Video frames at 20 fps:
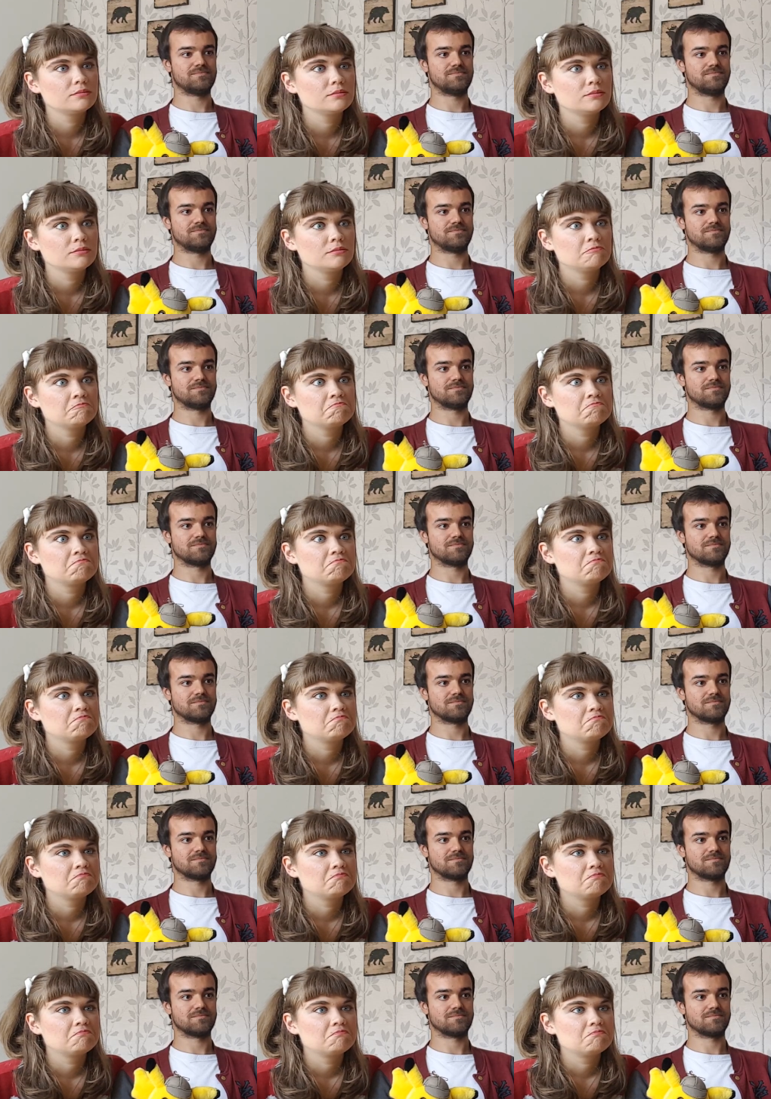
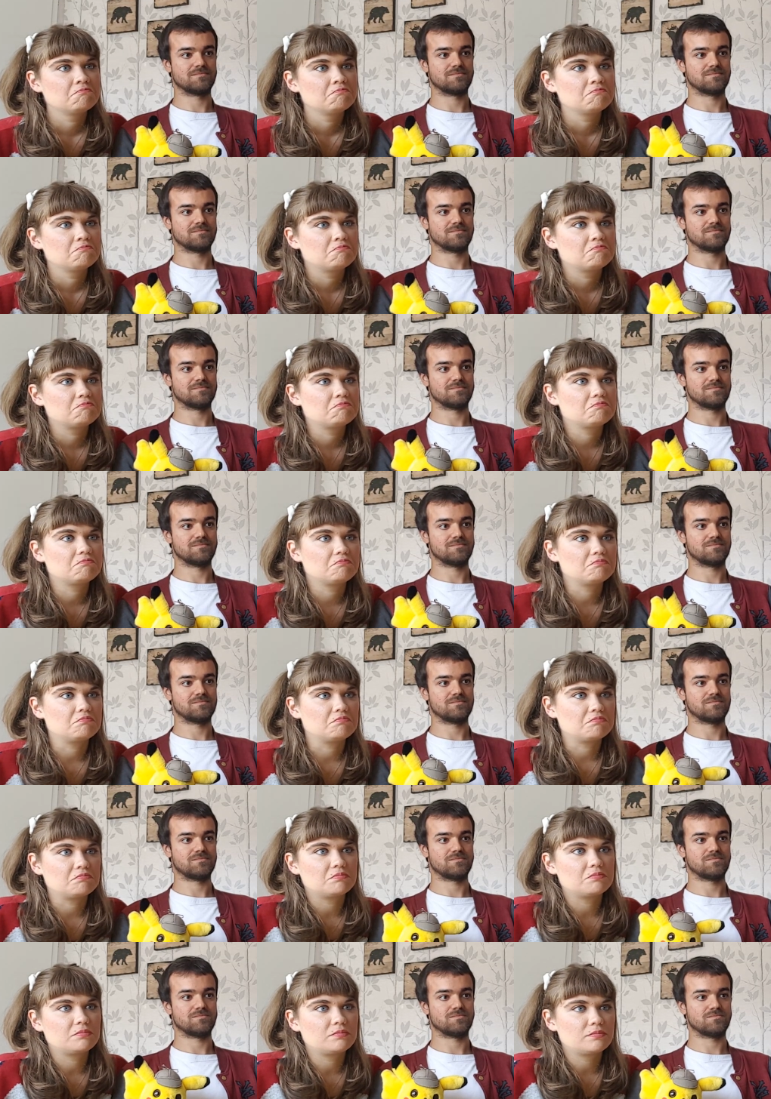
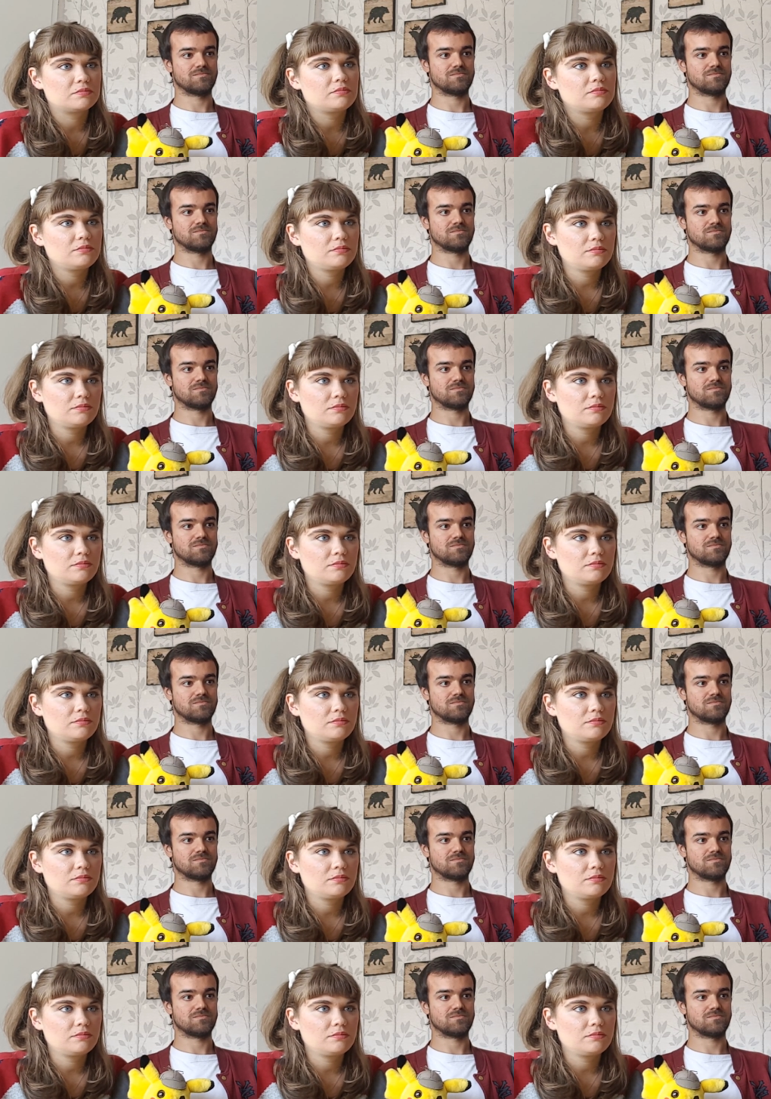Nothing is said.